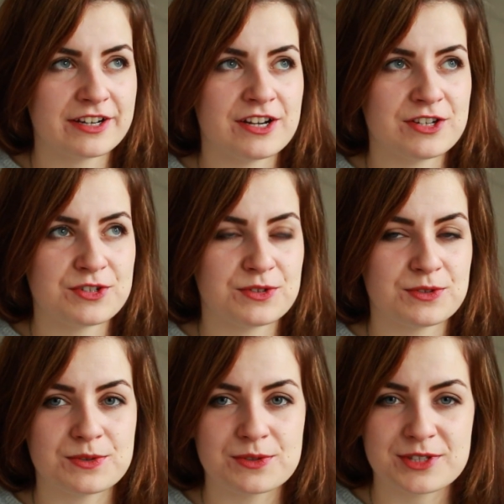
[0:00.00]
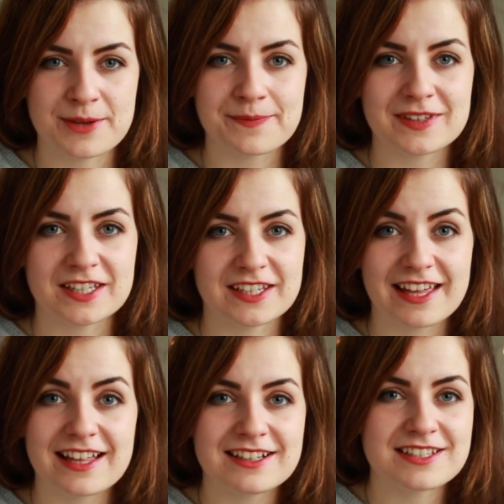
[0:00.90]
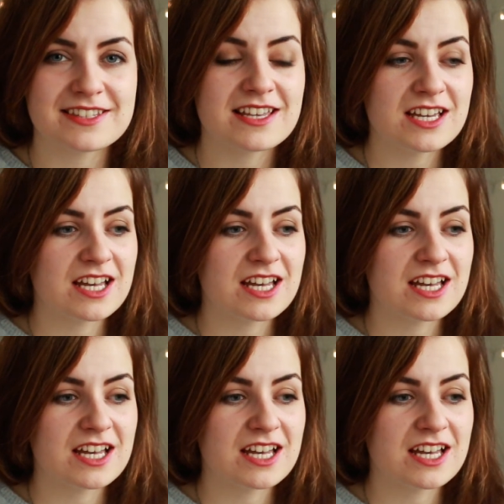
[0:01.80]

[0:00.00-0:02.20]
urge to do something else.